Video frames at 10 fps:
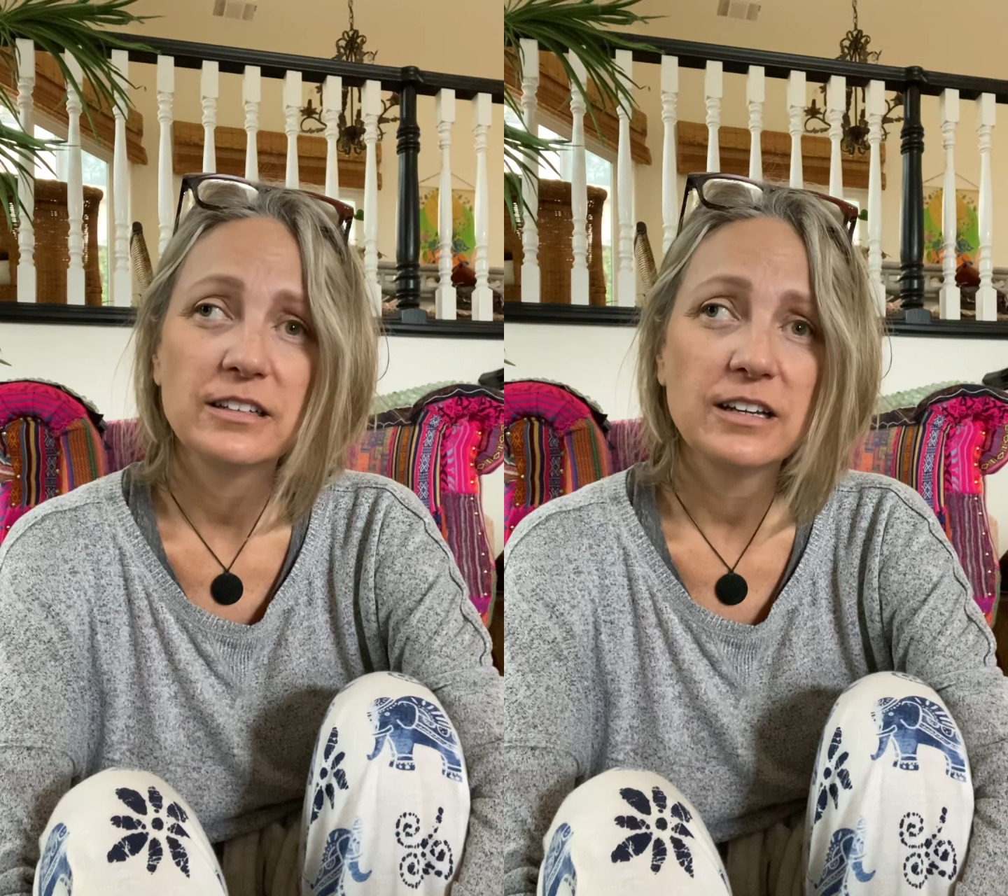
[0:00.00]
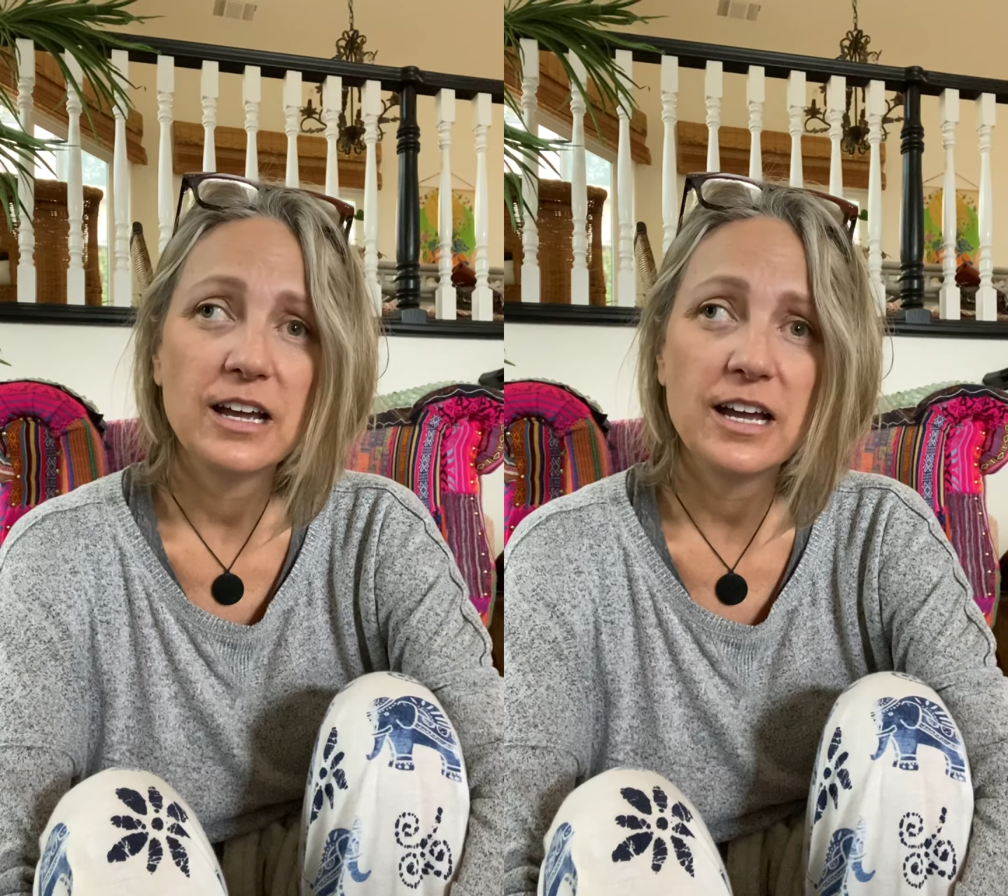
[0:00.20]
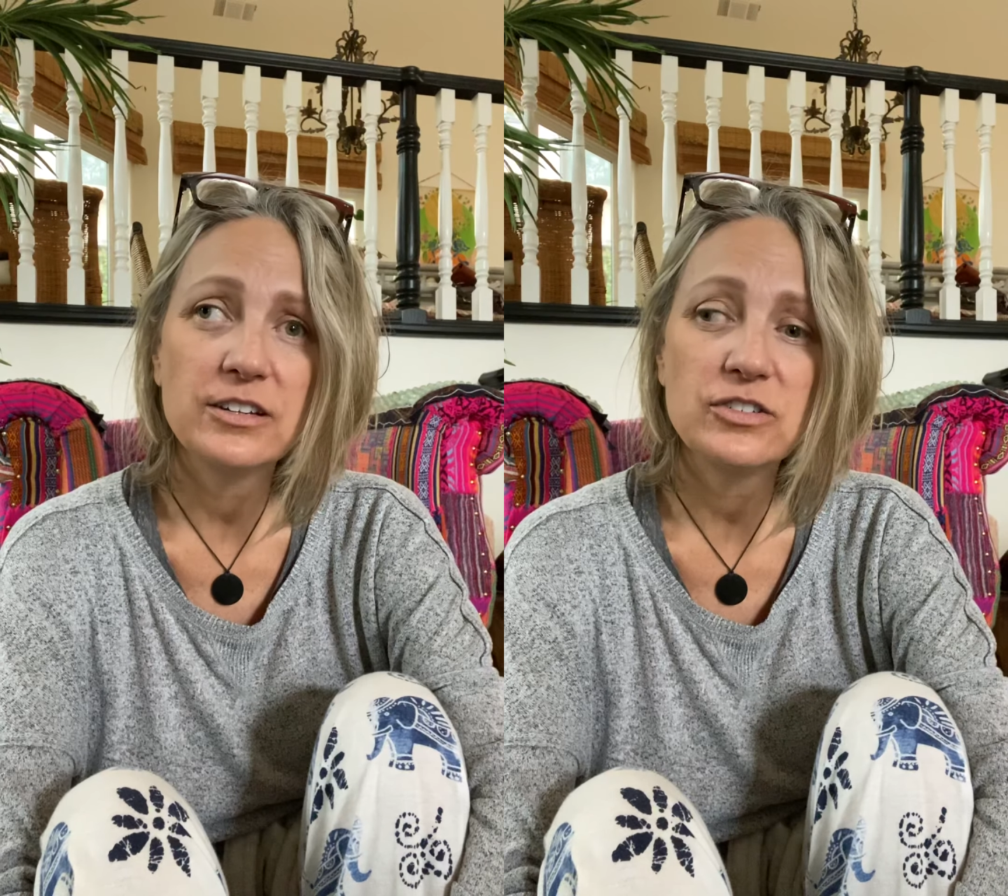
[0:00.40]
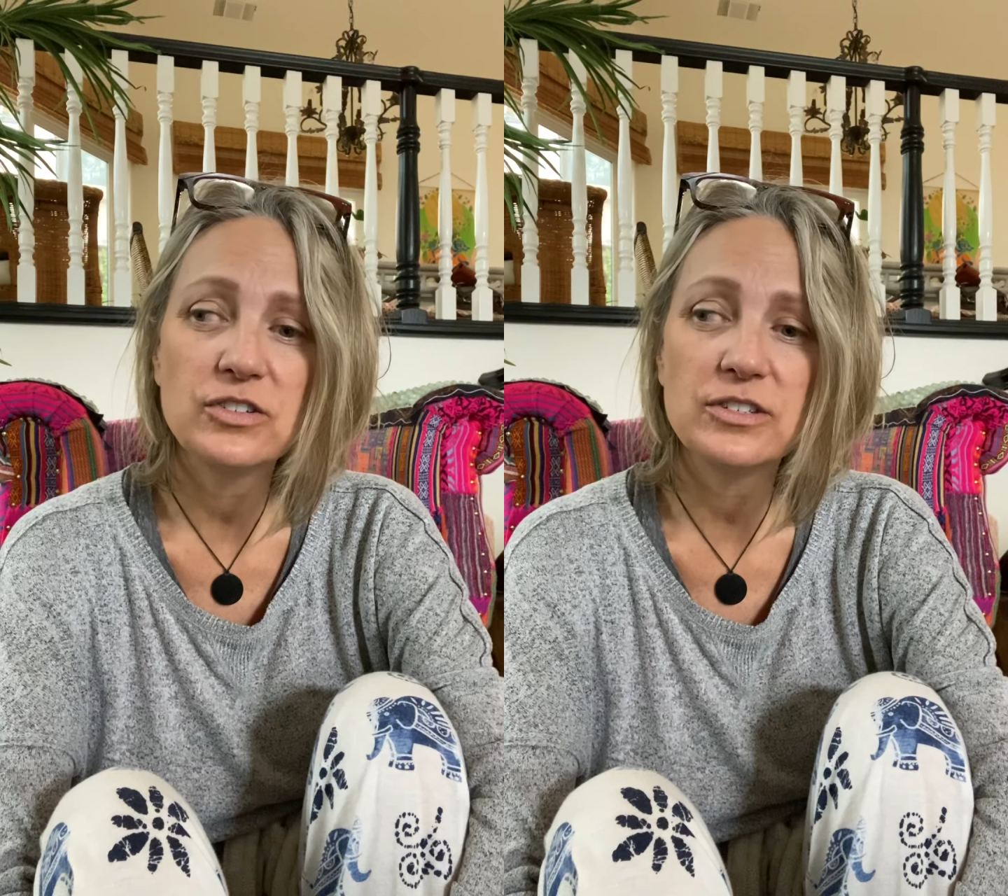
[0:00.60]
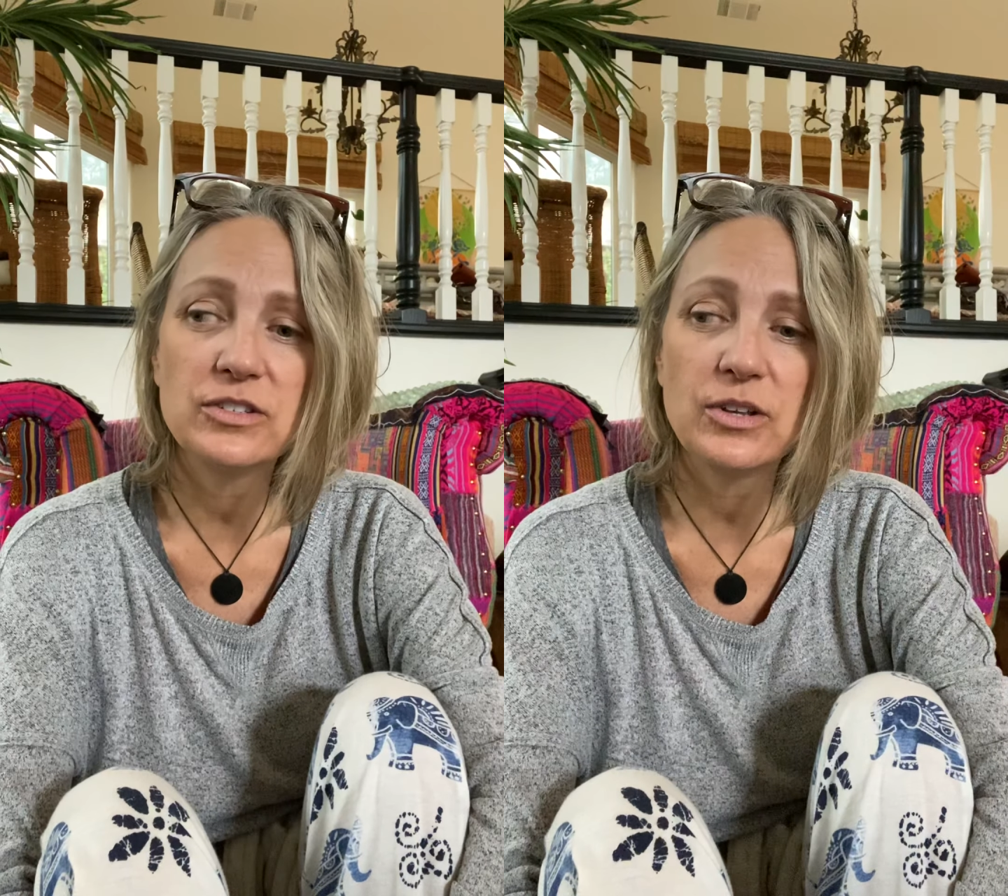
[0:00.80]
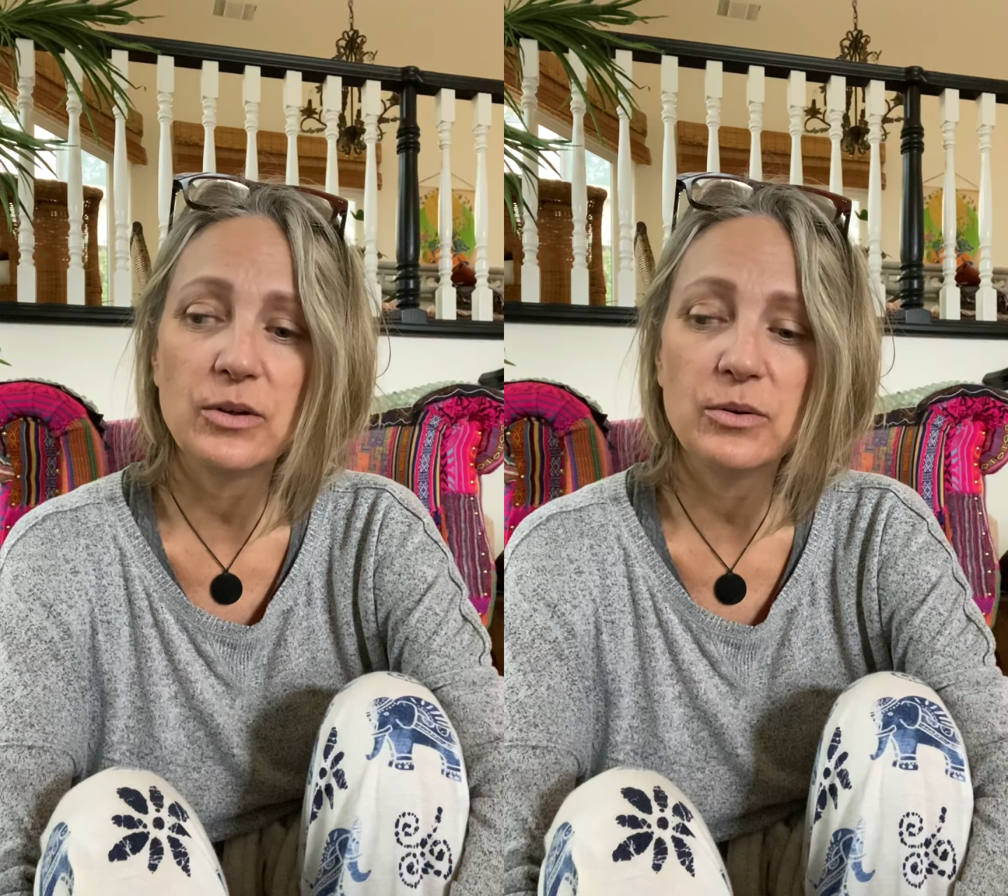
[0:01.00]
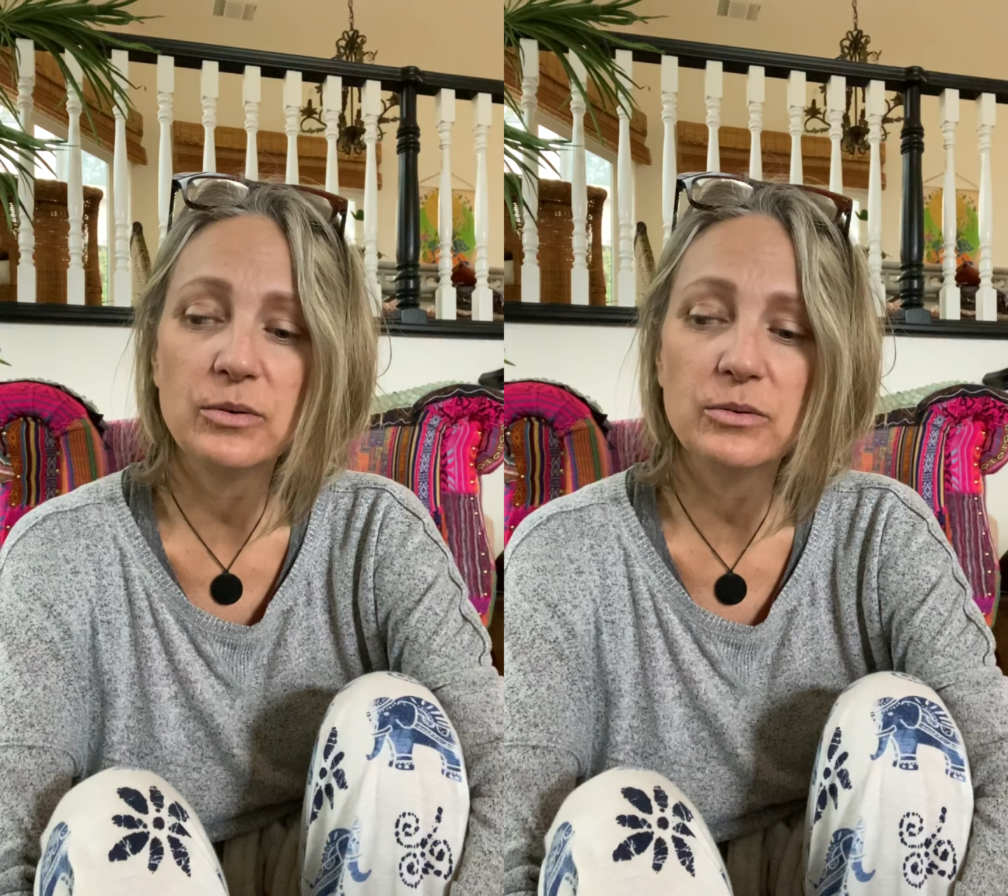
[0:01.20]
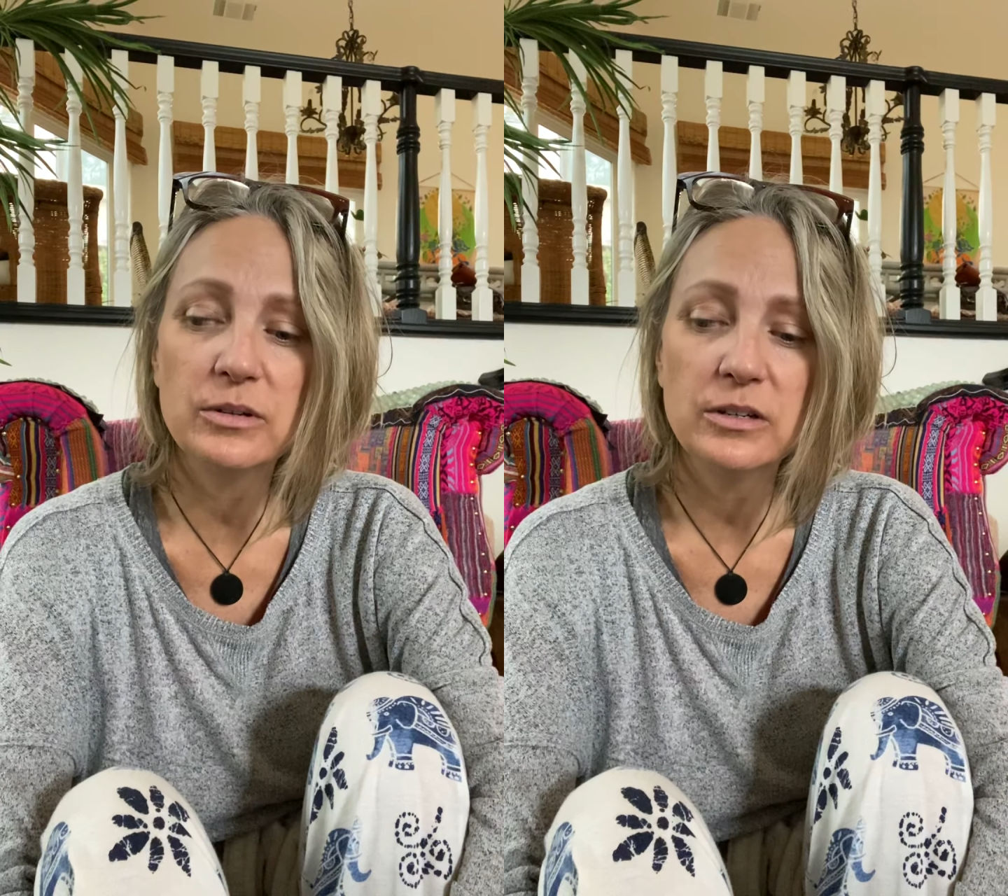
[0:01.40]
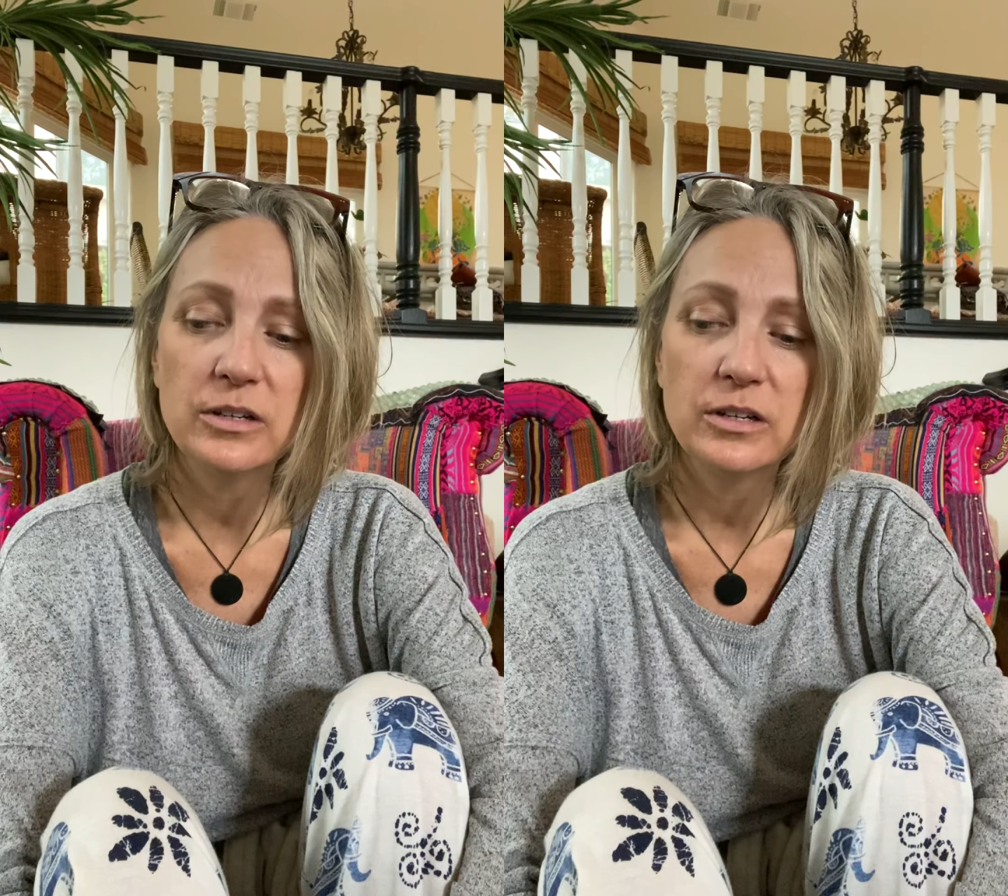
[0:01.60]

gosh, just so